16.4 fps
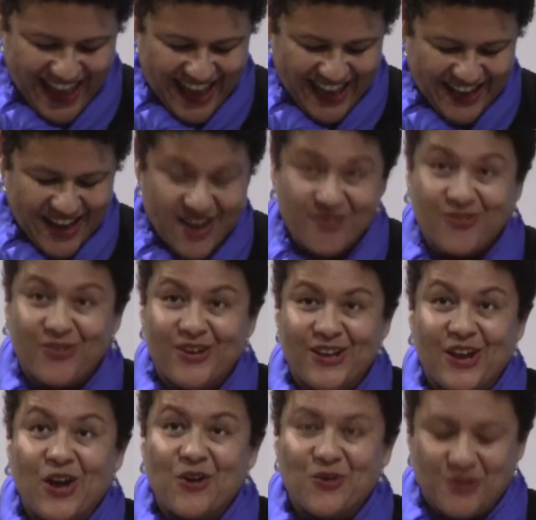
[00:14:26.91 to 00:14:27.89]
and
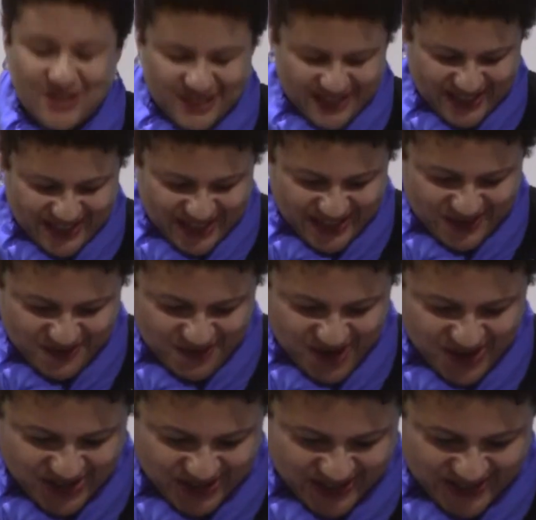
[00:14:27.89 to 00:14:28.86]
every utterance is
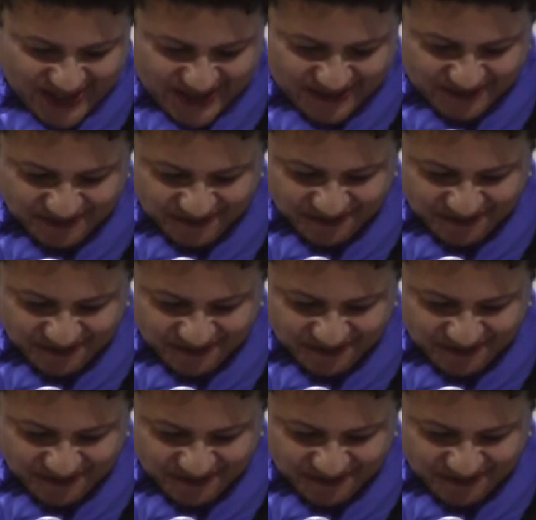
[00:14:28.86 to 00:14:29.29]
precious.